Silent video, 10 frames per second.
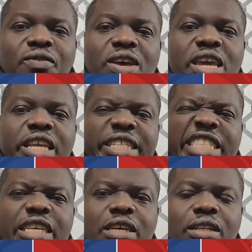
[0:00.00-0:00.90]

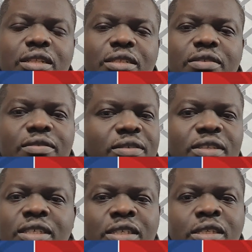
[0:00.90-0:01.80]

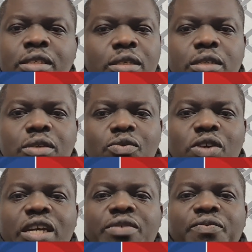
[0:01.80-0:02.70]
8-0,
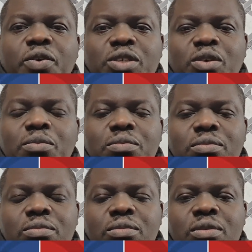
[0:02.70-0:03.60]
we're in for
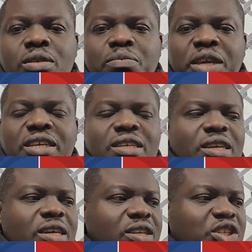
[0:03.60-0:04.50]
some big
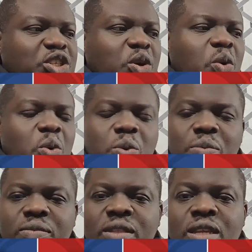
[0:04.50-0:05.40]
show.
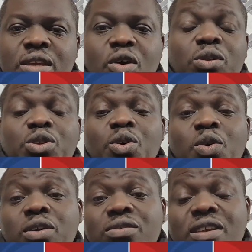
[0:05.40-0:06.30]

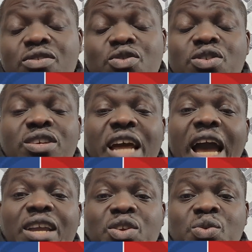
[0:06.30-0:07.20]
Although you can
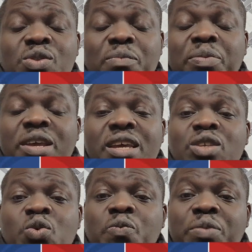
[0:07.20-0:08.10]
argue the
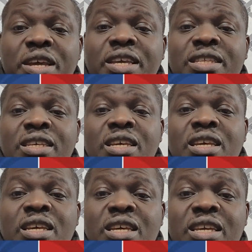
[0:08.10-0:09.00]
players who played
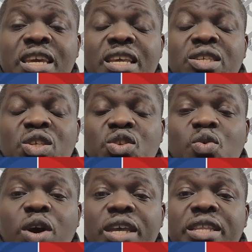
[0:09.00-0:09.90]
against
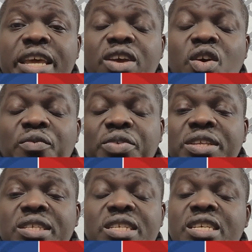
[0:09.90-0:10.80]
Noah in their
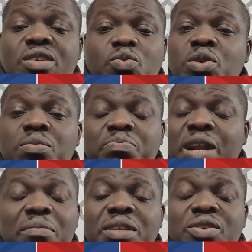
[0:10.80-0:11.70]
conference league will
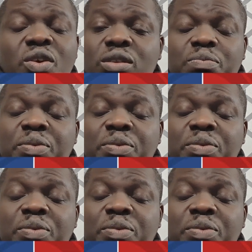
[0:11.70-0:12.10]
probably not